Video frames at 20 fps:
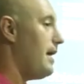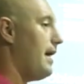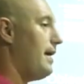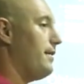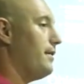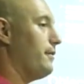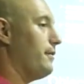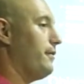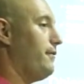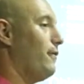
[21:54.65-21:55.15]

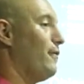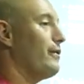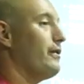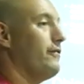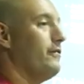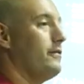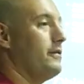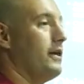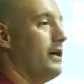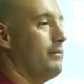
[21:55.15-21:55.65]
And there were four
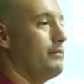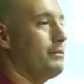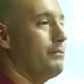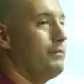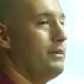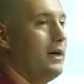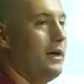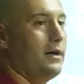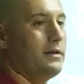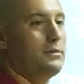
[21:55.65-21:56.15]
different types of
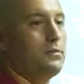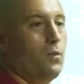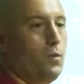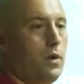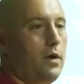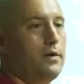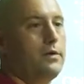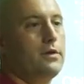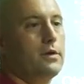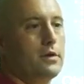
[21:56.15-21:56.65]
plots.
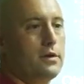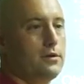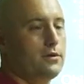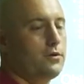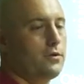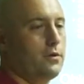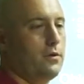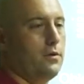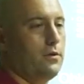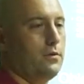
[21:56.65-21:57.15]
One, the
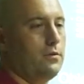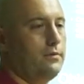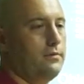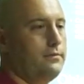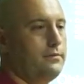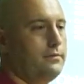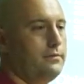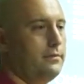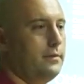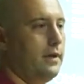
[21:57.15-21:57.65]
control,
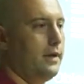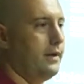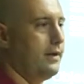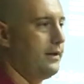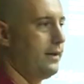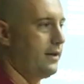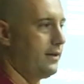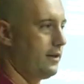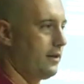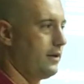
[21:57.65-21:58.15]

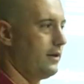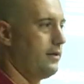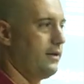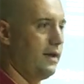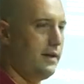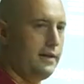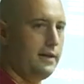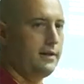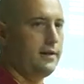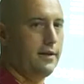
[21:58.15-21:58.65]
and nothing.
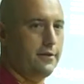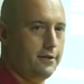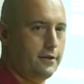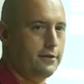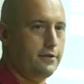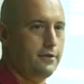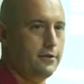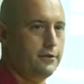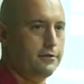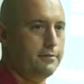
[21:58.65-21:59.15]
They did nothing
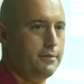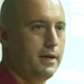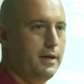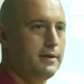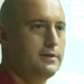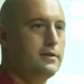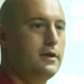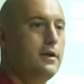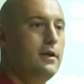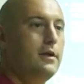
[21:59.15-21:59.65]
to those
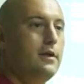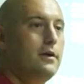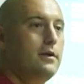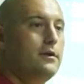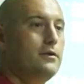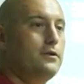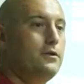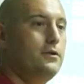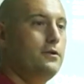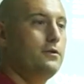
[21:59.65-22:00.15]
plots.
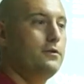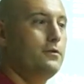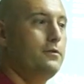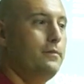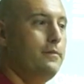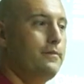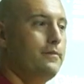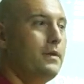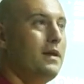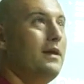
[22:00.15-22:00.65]
Two,
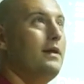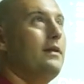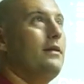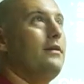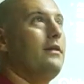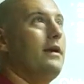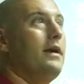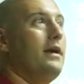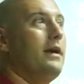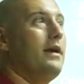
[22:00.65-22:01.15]

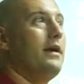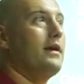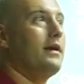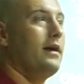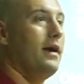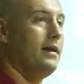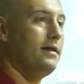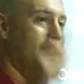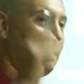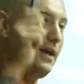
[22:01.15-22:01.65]
they
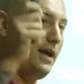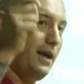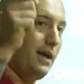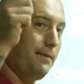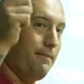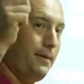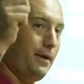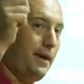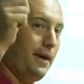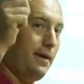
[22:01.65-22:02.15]
cut the
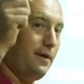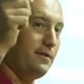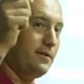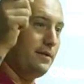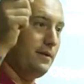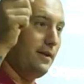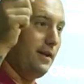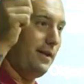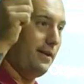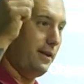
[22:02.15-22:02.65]
canopy out
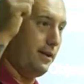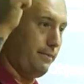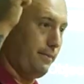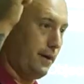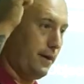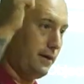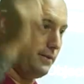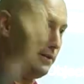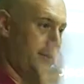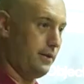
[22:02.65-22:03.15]
and they
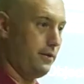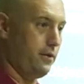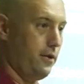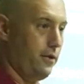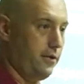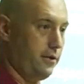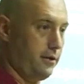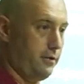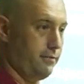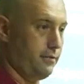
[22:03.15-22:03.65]
deposited
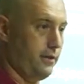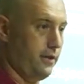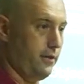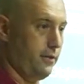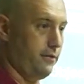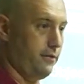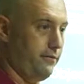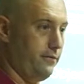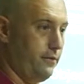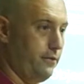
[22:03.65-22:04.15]
all the debris
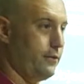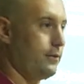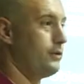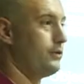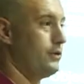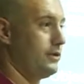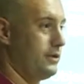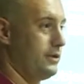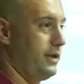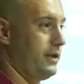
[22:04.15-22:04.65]
floor,
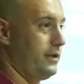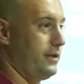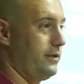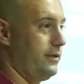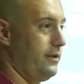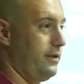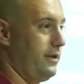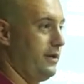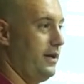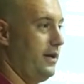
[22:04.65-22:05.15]
just like a
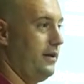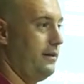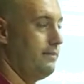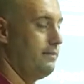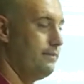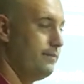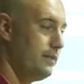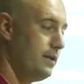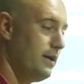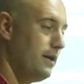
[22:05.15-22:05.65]
hurricane.
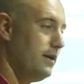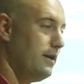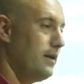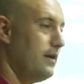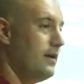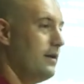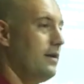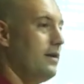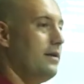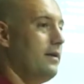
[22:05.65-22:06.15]

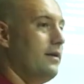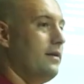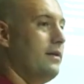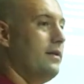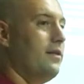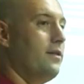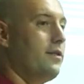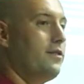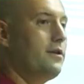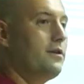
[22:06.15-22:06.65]

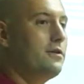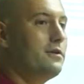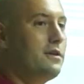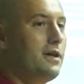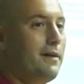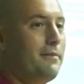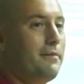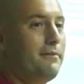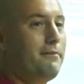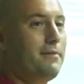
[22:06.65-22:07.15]
Then the third
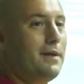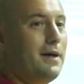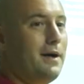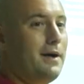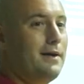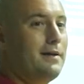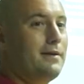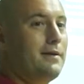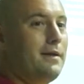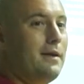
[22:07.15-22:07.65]
type of
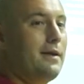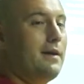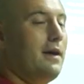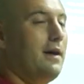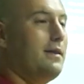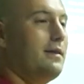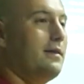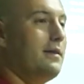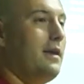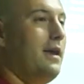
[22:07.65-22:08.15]
plot, they
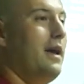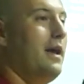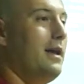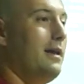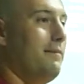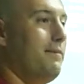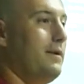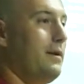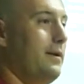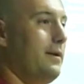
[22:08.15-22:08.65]
cut the
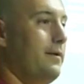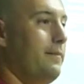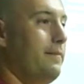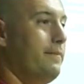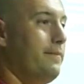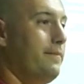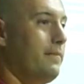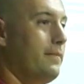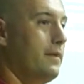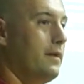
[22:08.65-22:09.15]
canopy,
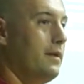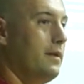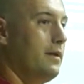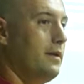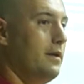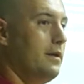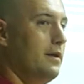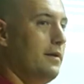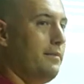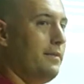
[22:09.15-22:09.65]

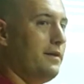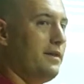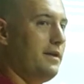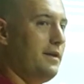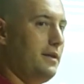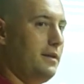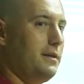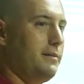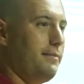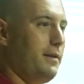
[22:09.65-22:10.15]
but they
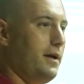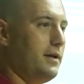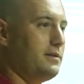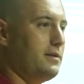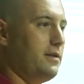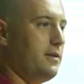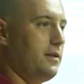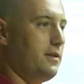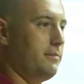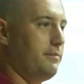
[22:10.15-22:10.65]
didn't
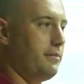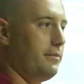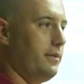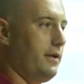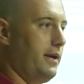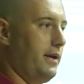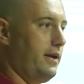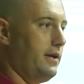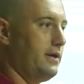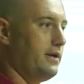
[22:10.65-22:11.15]
deposit the
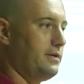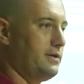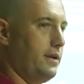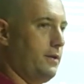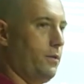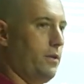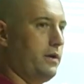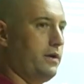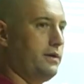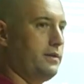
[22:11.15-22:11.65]
debris because they
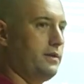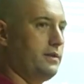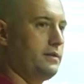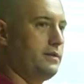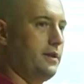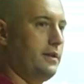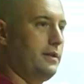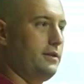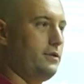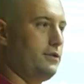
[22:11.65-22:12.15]
wanted to
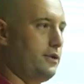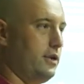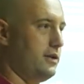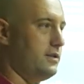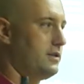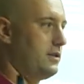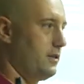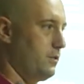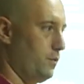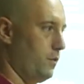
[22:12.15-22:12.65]
study
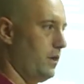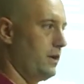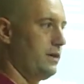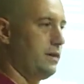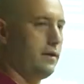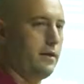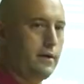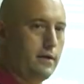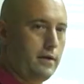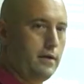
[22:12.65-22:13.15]
just what
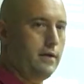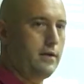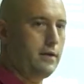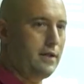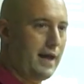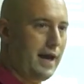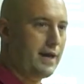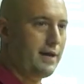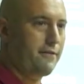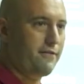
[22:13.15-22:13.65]
the
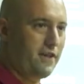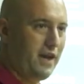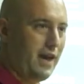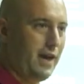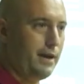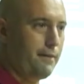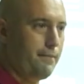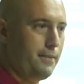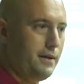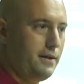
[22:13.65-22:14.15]
lack of
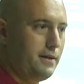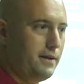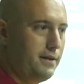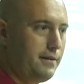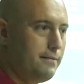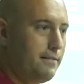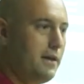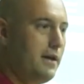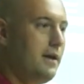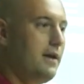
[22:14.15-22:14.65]
canopy did.
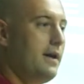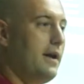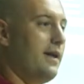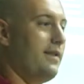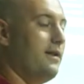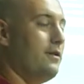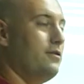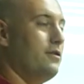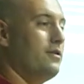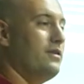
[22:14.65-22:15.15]

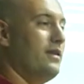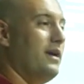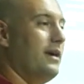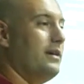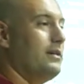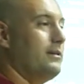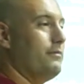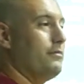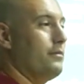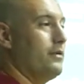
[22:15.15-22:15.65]
And they took
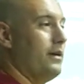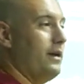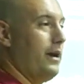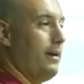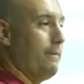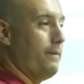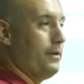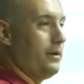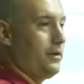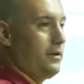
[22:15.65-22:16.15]
that debris
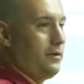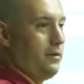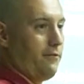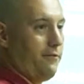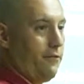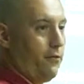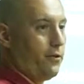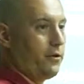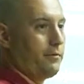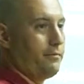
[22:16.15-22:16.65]
and put it in the
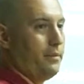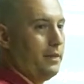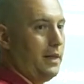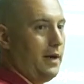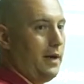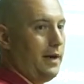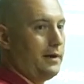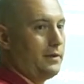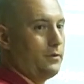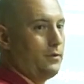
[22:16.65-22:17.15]
fourth
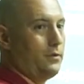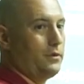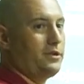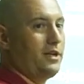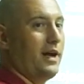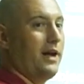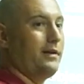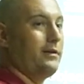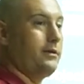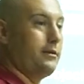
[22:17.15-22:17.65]
plot, which
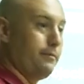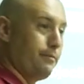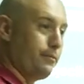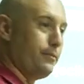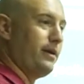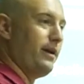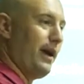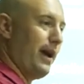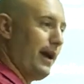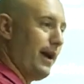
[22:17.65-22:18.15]
had
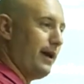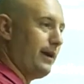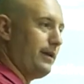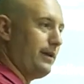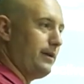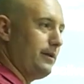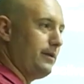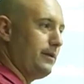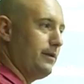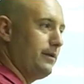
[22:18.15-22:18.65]
debris
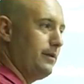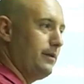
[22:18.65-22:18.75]
added,